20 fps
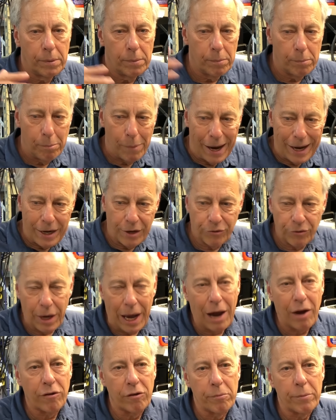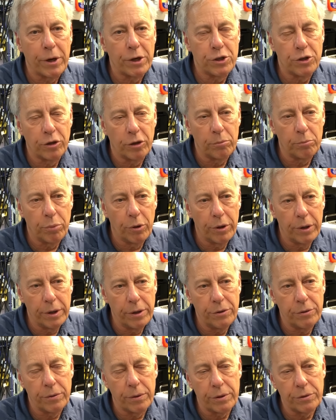minus however much you can put
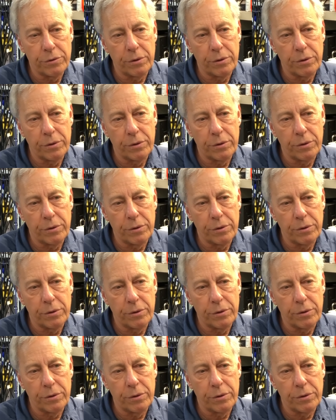into it.